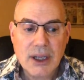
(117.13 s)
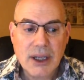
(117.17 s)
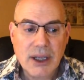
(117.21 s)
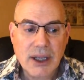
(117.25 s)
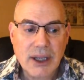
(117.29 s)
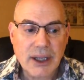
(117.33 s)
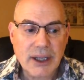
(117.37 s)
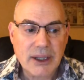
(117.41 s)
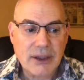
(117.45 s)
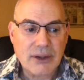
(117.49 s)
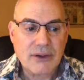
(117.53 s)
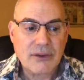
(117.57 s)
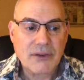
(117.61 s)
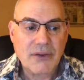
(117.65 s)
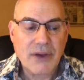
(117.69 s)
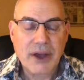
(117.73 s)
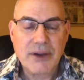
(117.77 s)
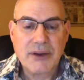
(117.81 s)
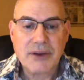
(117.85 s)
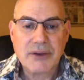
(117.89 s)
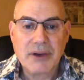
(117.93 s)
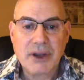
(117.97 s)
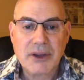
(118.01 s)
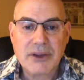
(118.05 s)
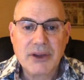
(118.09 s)
It's found
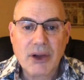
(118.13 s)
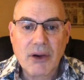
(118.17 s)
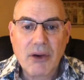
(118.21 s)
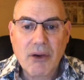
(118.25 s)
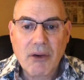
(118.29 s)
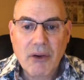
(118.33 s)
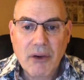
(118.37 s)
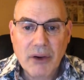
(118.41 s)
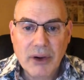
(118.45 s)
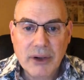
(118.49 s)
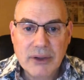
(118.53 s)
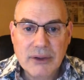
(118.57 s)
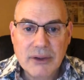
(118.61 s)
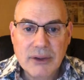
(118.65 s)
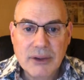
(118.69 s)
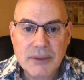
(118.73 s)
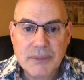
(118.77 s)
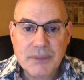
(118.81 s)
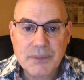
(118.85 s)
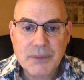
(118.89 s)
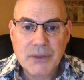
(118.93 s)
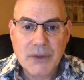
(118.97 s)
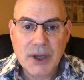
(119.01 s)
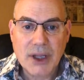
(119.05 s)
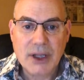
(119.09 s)
around the heart.
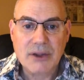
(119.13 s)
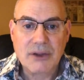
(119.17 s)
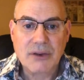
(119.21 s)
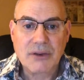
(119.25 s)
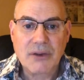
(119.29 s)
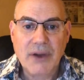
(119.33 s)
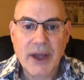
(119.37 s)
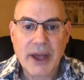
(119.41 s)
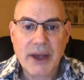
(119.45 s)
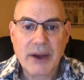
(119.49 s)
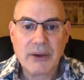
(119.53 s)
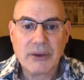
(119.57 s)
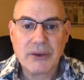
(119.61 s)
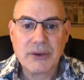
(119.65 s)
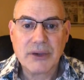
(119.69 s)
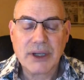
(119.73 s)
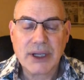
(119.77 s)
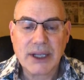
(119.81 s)
It's found